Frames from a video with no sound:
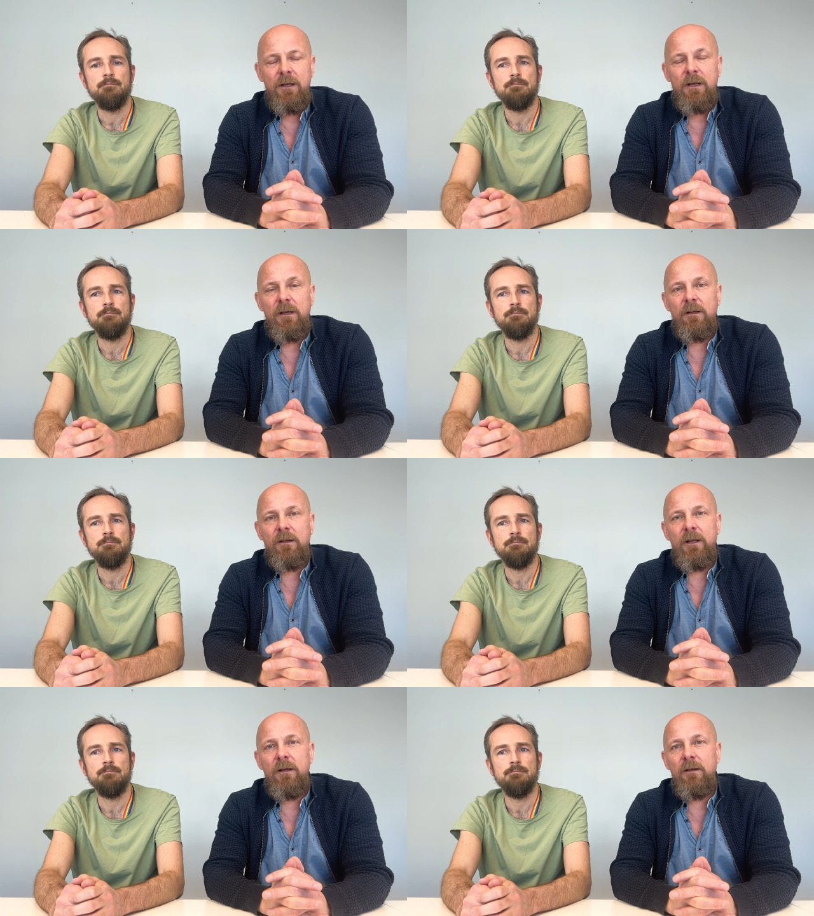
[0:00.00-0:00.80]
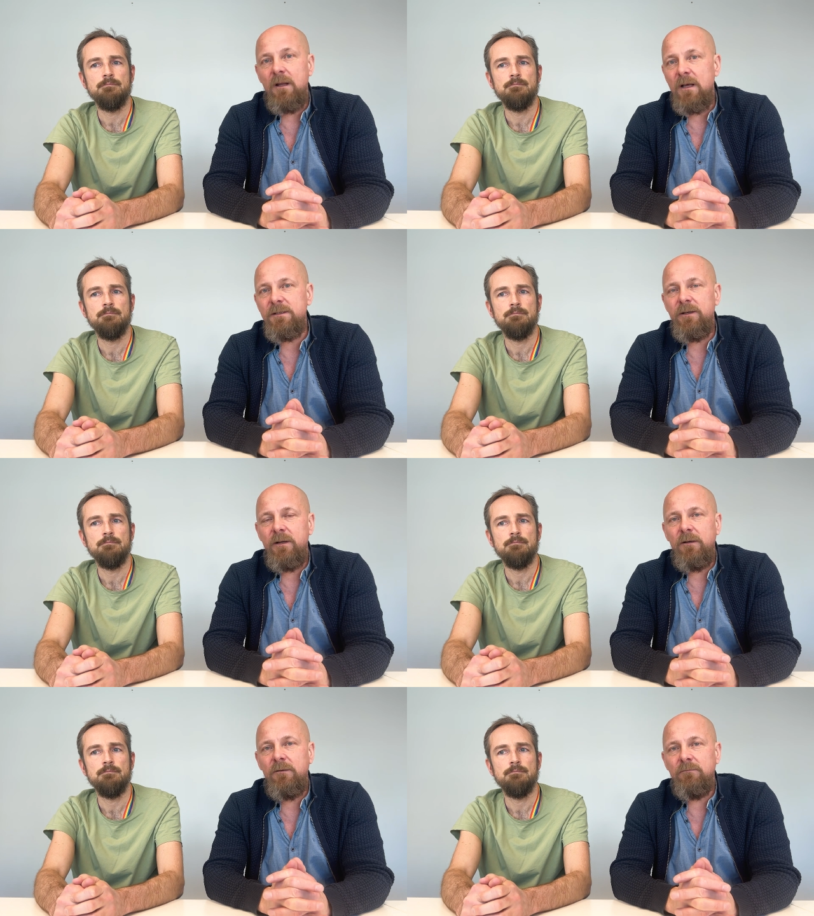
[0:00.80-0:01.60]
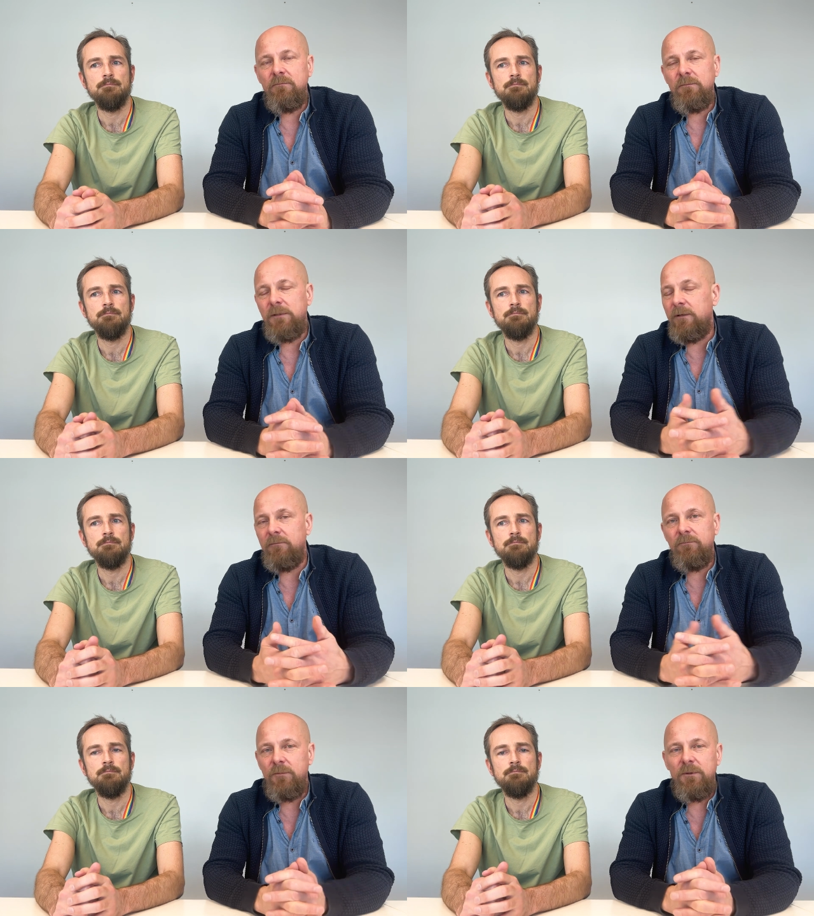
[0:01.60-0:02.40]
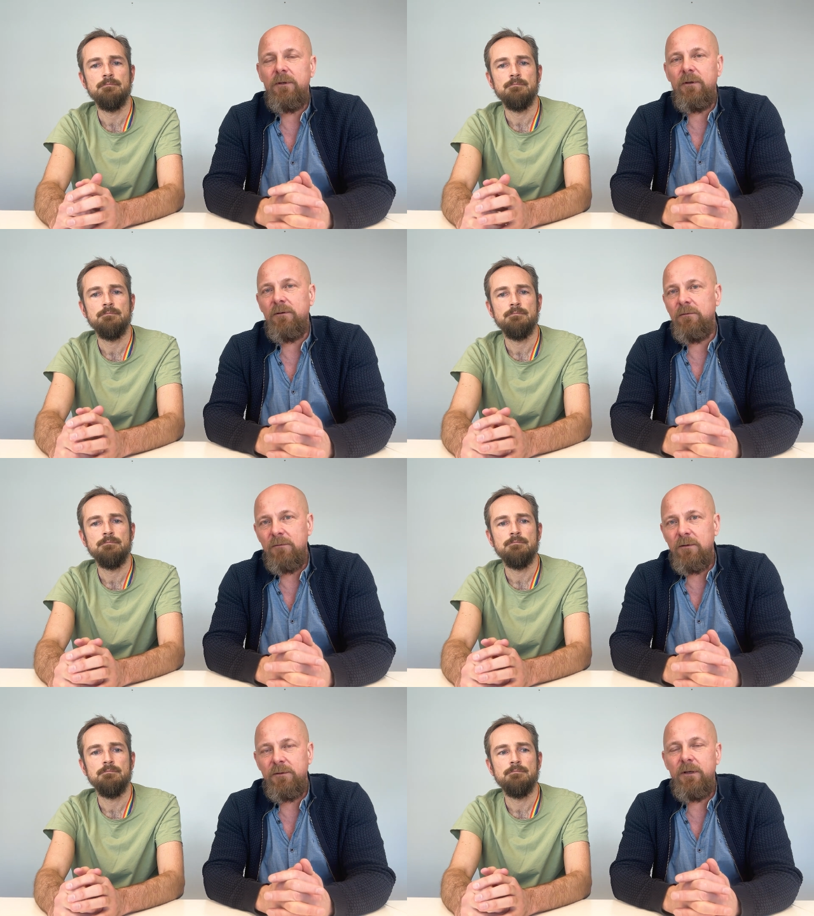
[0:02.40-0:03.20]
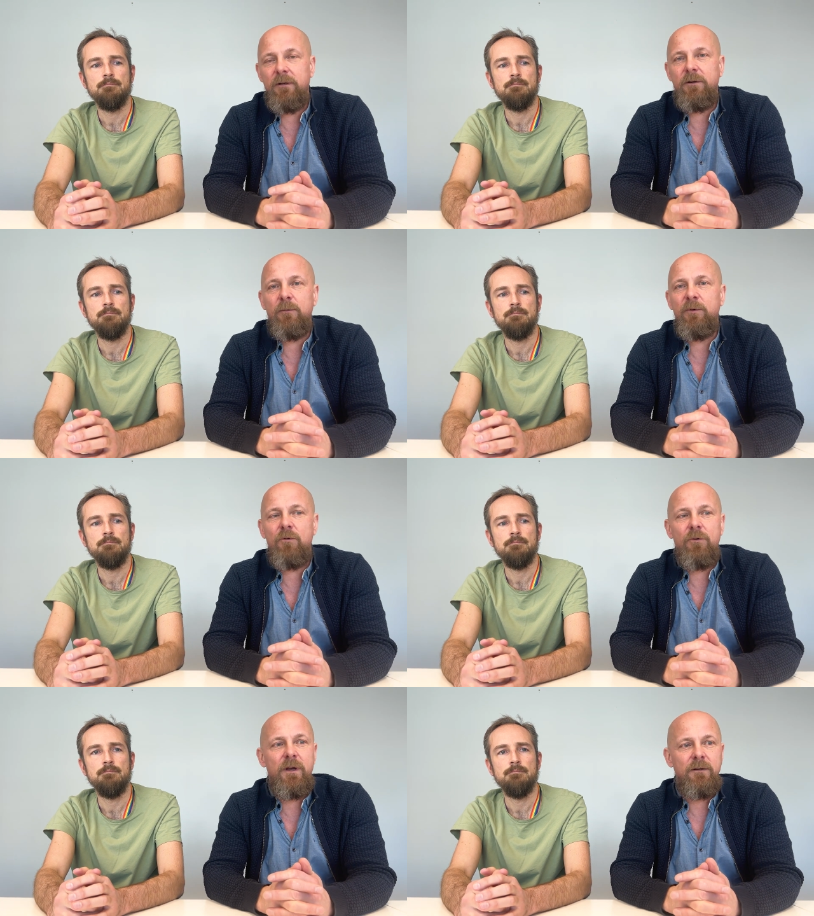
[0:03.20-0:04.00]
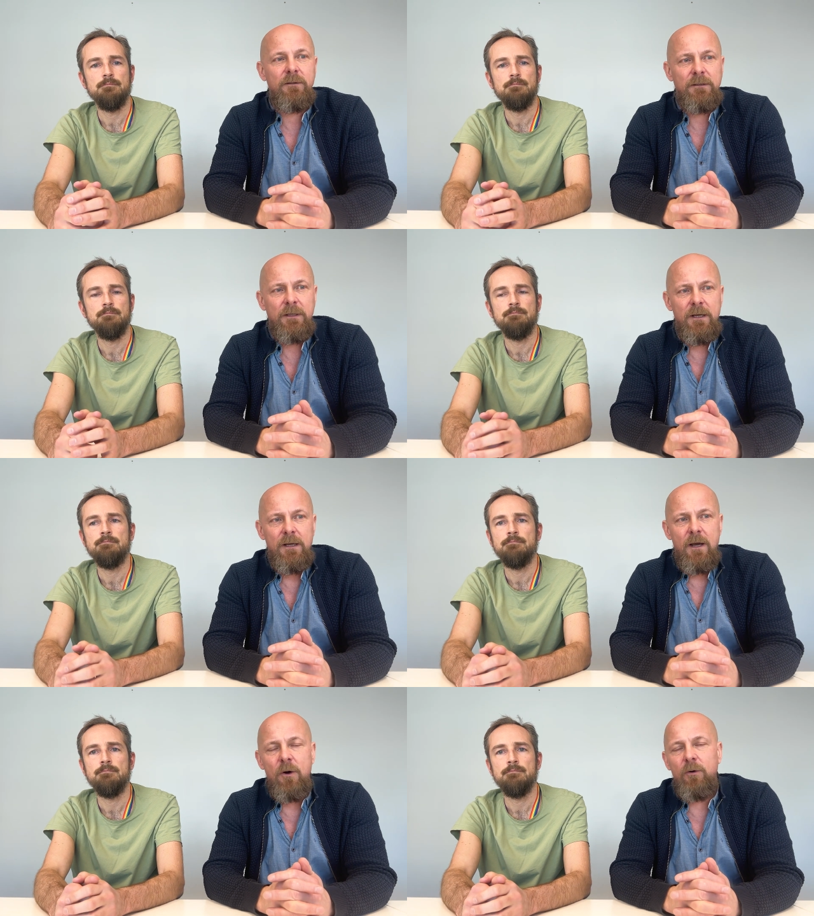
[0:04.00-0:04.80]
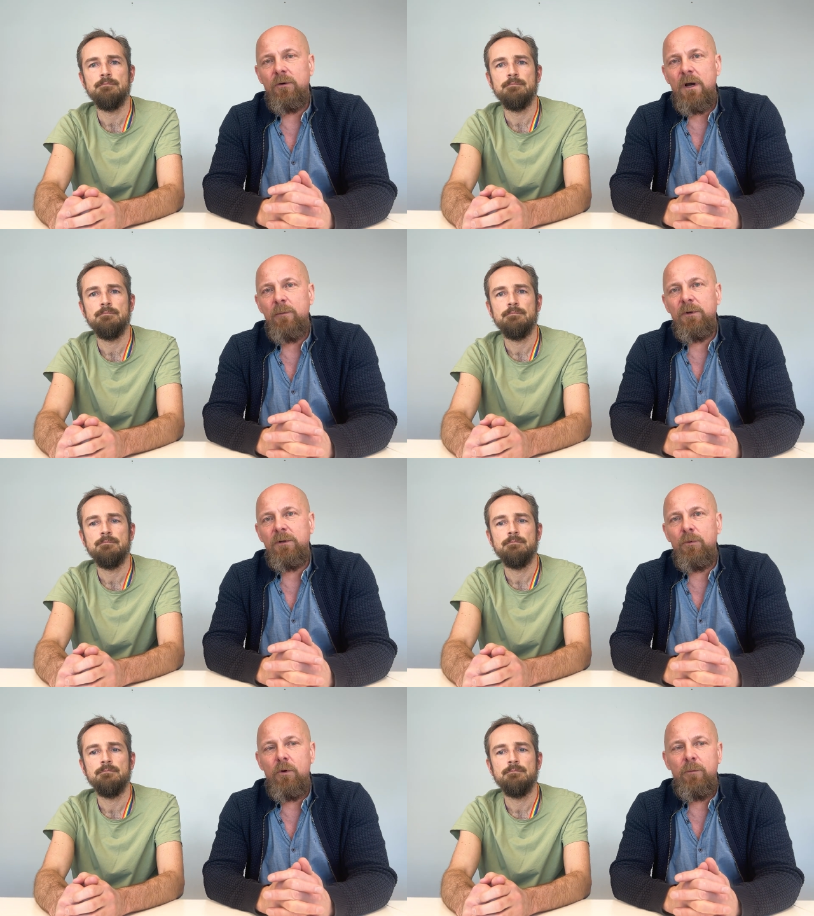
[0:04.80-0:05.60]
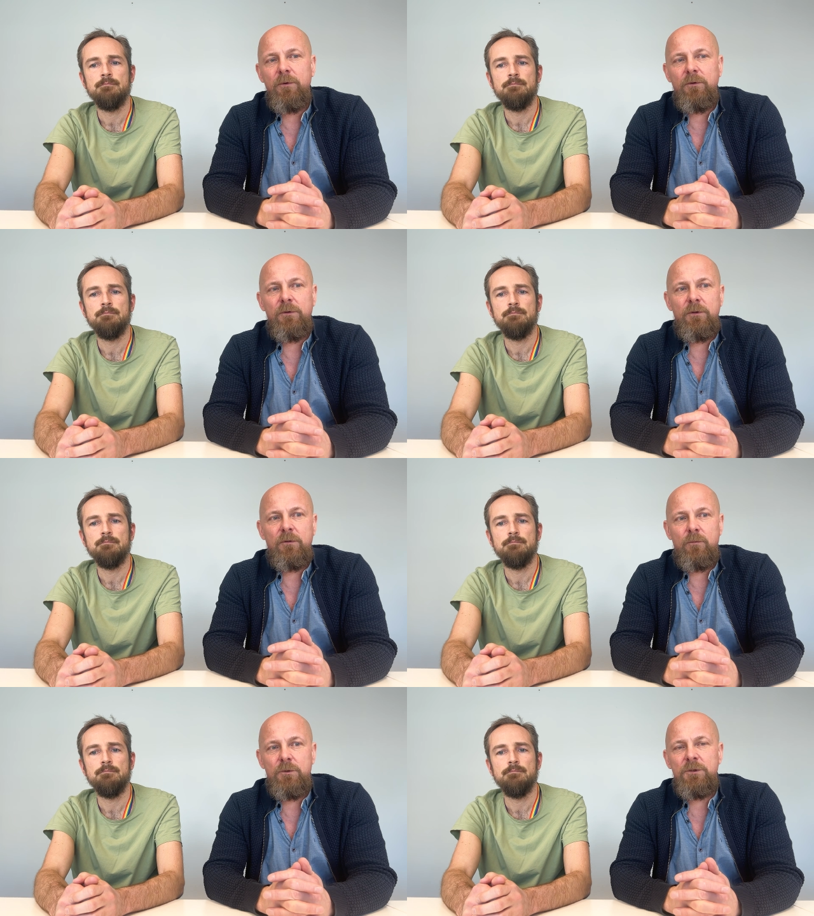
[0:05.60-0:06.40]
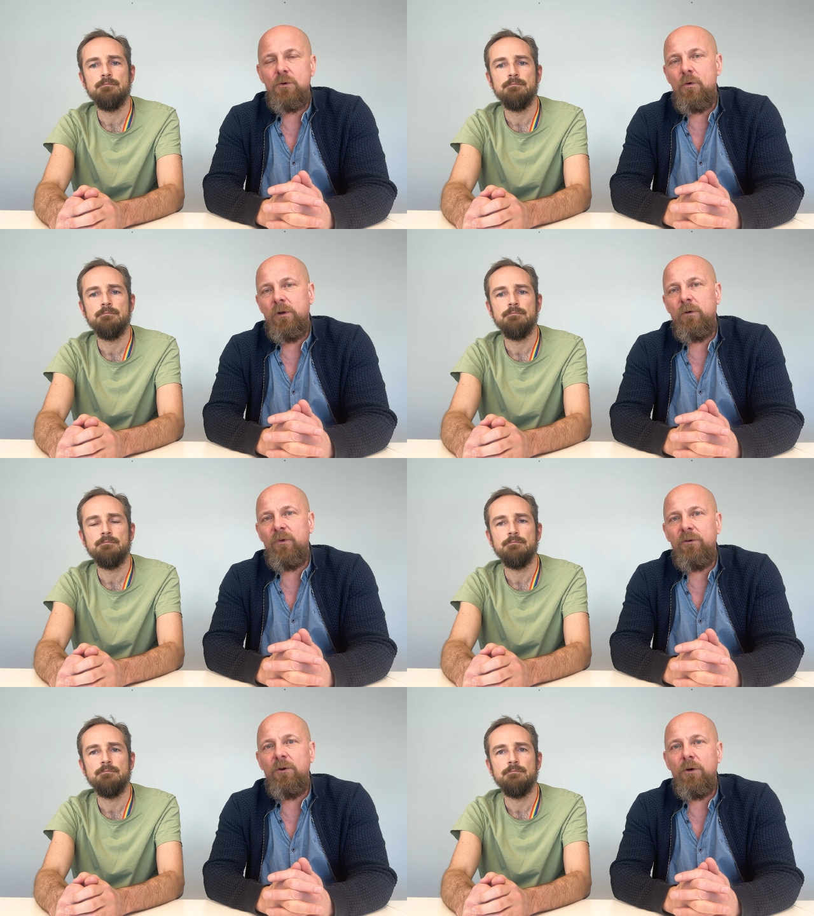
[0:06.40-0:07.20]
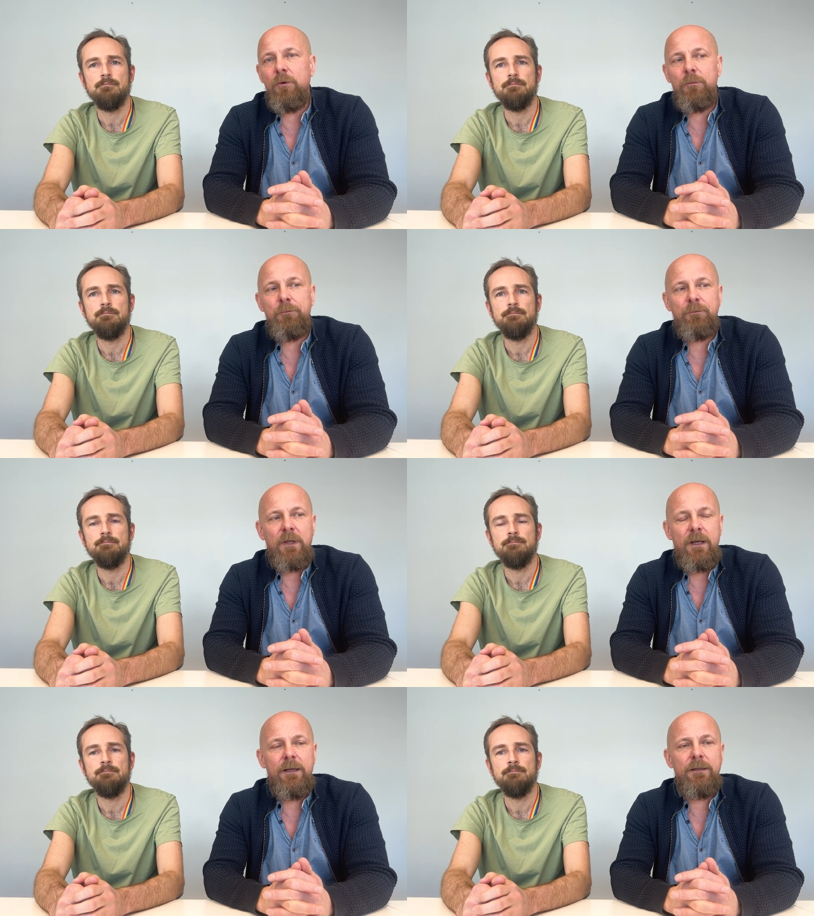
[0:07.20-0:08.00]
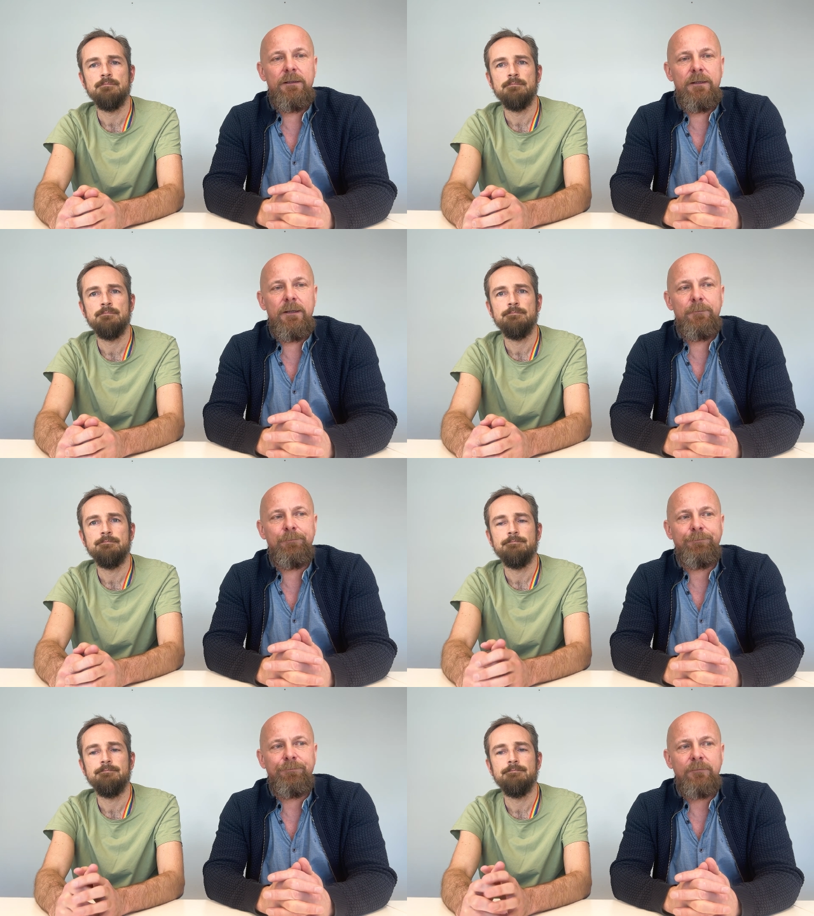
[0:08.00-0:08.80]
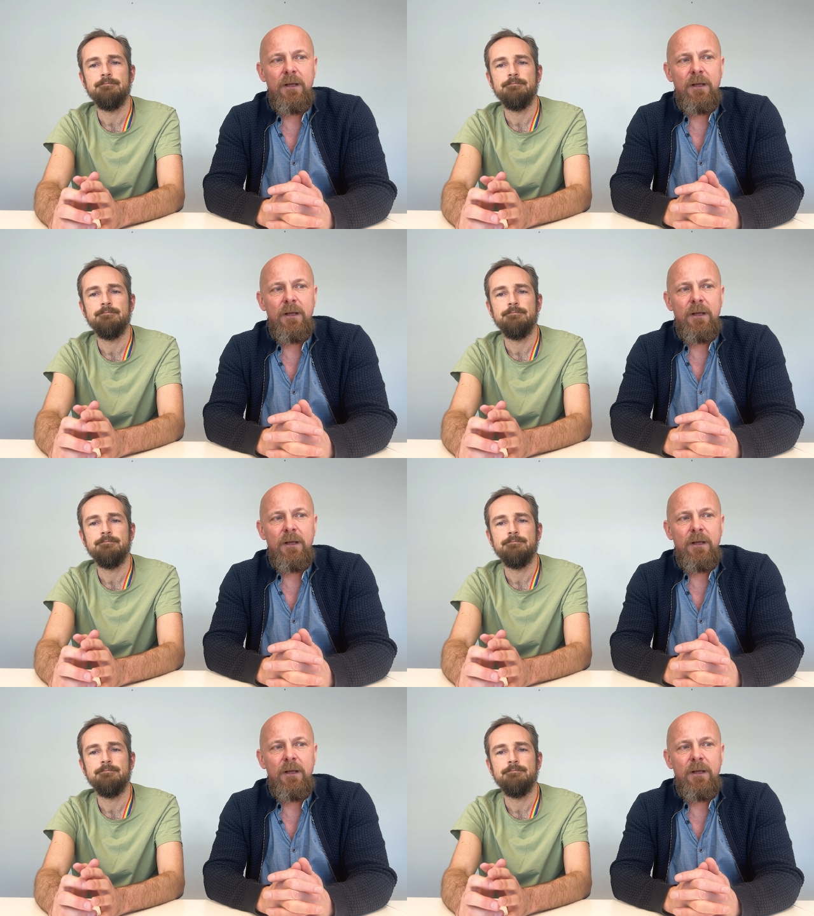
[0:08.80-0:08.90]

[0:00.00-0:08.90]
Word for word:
Speaker 1: And uh, last year, and the uh, yeah, year before that, our iPad deployment was scoring very low. And um,